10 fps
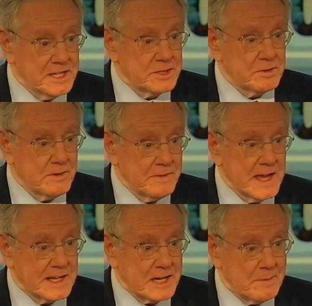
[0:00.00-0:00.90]
it's sort of
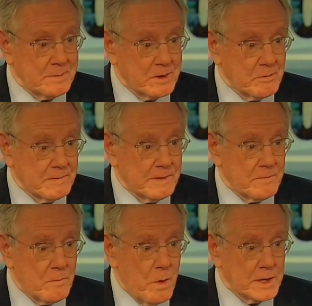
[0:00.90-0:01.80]
the economic
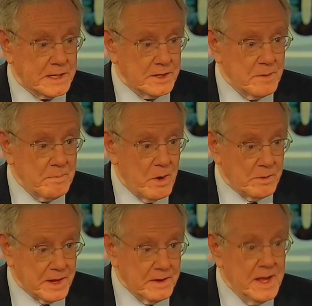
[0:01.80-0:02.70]
equivalent of walking
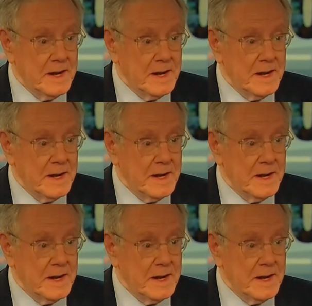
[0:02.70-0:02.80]
pneumonia.